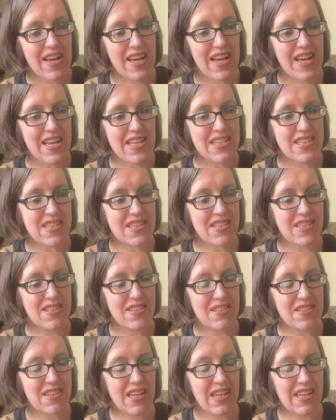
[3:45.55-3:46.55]
It's
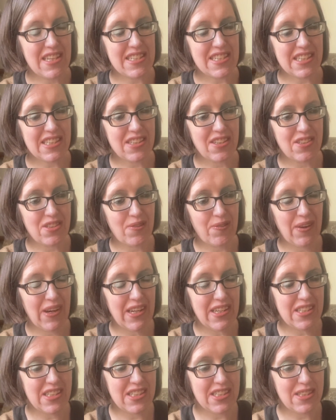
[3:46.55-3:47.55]
nearly 600
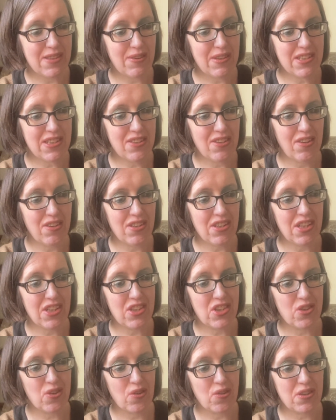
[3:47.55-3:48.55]
pages, so it's not a
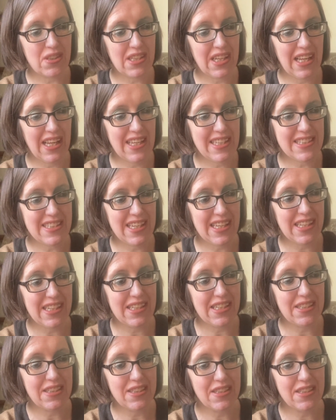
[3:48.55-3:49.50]
short classic,